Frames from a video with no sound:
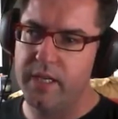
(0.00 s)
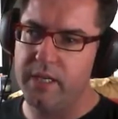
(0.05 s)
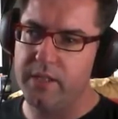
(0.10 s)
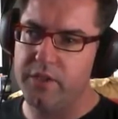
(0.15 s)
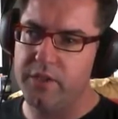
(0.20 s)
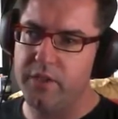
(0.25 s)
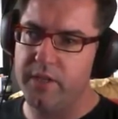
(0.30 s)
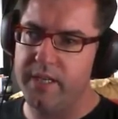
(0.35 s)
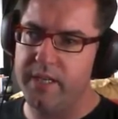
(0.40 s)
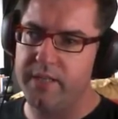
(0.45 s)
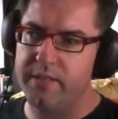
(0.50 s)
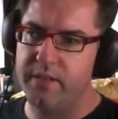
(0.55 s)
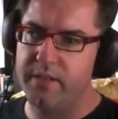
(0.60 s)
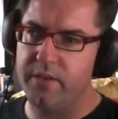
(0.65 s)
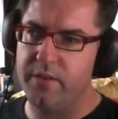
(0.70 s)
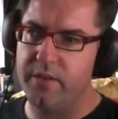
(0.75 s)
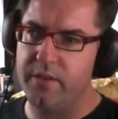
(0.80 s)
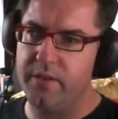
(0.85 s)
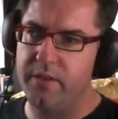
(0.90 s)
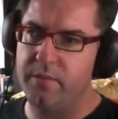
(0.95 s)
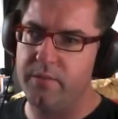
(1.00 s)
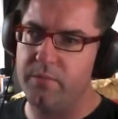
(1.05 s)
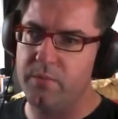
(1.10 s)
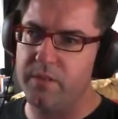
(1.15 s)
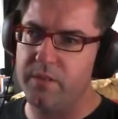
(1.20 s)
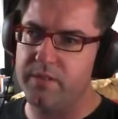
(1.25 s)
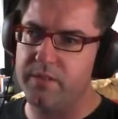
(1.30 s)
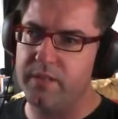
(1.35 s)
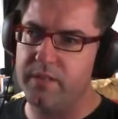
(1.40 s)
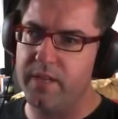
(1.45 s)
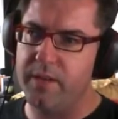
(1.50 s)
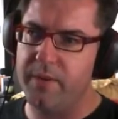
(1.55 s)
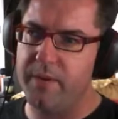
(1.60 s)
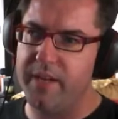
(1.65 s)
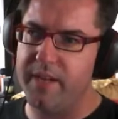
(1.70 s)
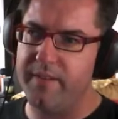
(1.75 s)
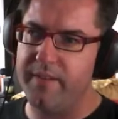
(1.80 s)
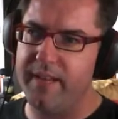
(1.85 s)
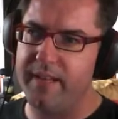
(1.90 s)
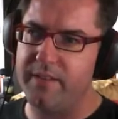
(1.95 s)
Chinese urn. Can we
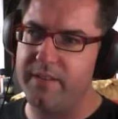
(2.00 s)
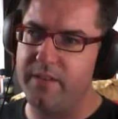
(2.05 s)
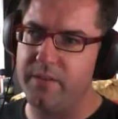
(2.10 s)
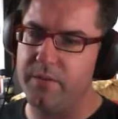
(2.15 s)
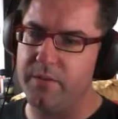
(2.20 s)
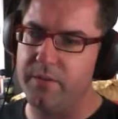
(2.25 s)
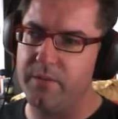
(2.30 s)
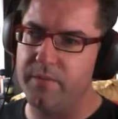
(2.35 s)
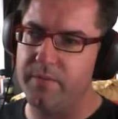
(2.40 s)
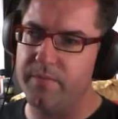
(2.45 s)
go out the door?